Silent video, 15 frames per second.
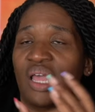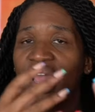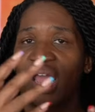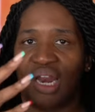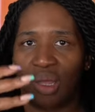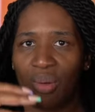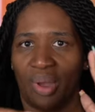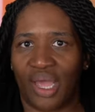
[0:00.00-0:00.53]

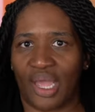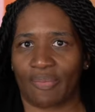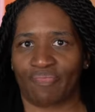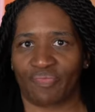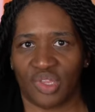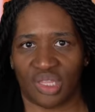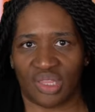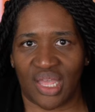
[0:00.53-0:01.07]
anyway,
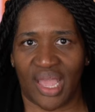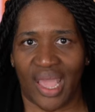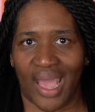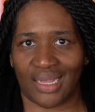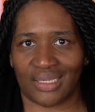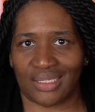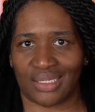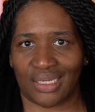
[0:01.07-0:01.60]
they
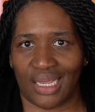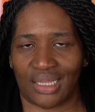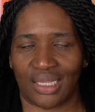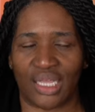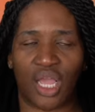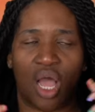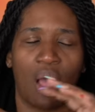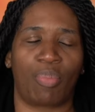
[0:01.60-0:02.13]

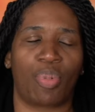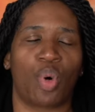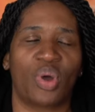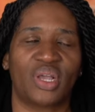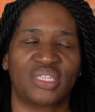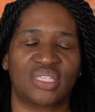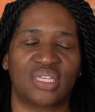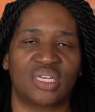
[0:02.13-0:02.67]
accidentally got
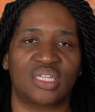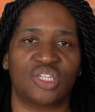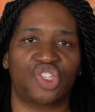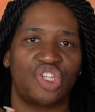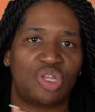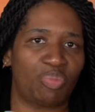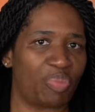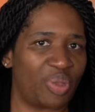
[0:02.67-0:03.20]
poisoned.
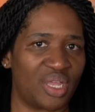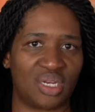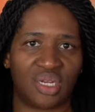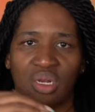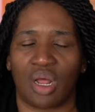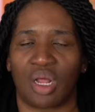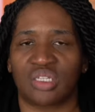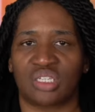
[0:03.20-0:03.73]
She pinned
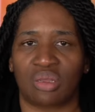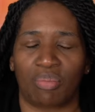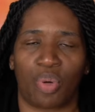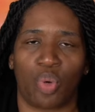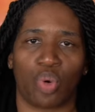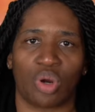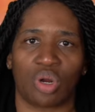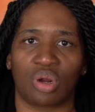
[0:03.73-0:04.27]
it on some
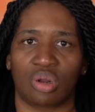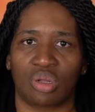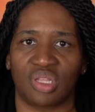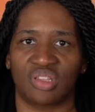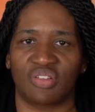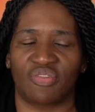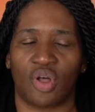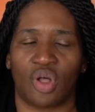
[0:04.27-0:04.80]
poor girl
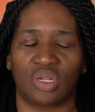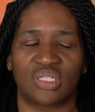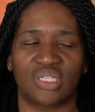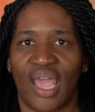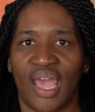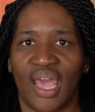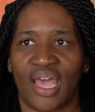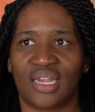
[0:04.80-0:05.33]
in the vault,
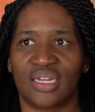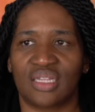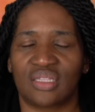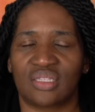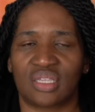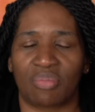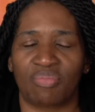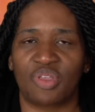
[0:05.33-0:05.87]
and
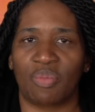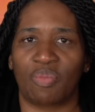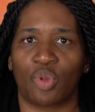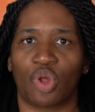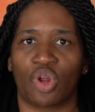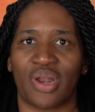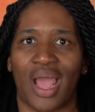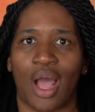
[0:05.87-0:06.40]
some
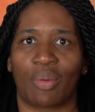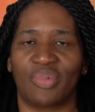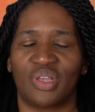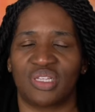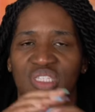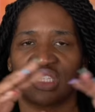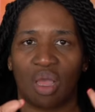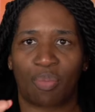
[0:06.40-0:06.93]
people are now
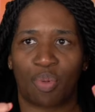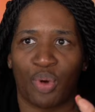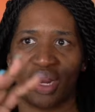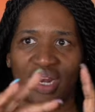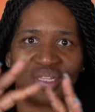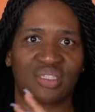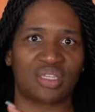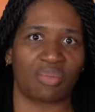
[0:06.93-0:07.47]
being
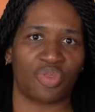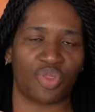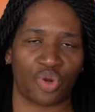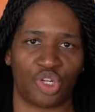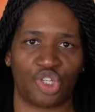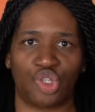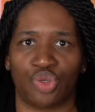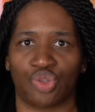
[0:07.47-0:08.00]
separated. Some
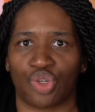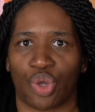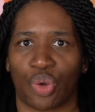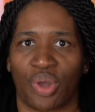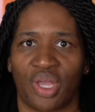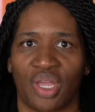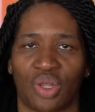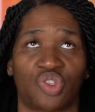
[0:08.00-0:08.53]
32s are
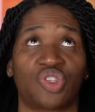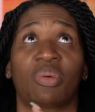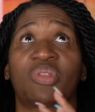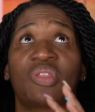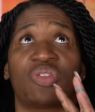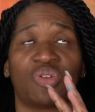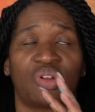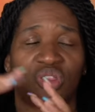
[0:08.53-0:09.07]
going, or some of
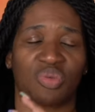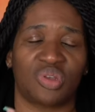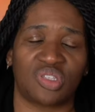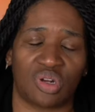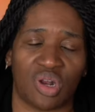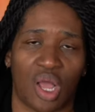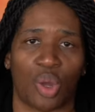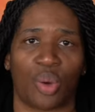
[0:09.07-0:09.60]
the 33s
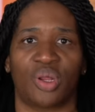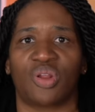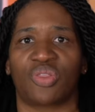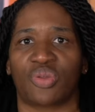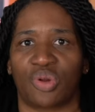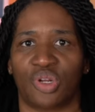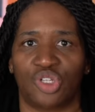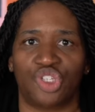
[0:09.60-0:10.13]
are now going to
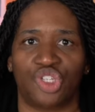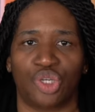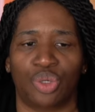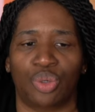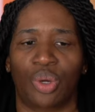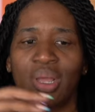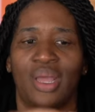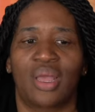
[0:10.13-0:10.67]

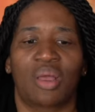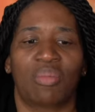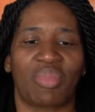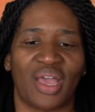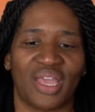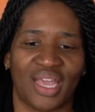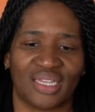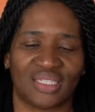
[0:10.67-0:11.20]
32.
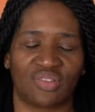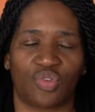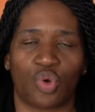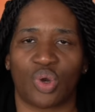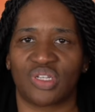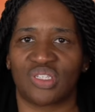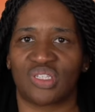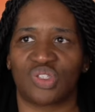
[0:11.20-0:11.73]
My guess, of
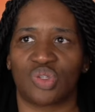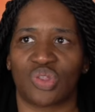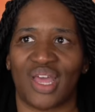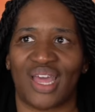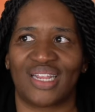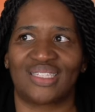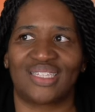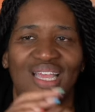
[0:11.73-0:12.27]
course, is so
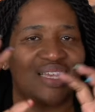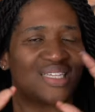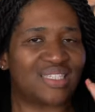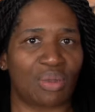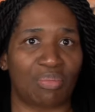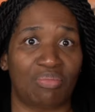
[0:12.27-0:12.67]
that it takes the